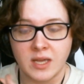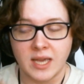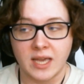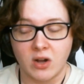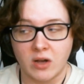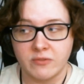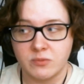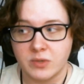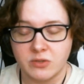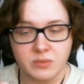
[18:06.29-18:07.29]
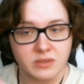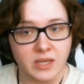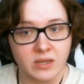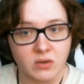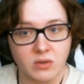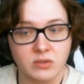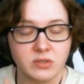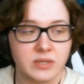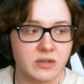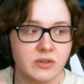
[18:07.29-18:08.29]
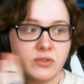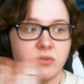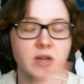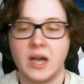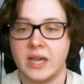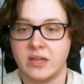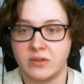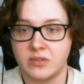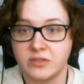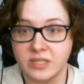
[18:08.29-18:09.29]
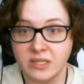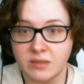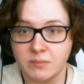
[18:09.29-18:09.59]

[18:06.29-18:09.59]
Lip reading: And often when you recycle, you get a new guide on your team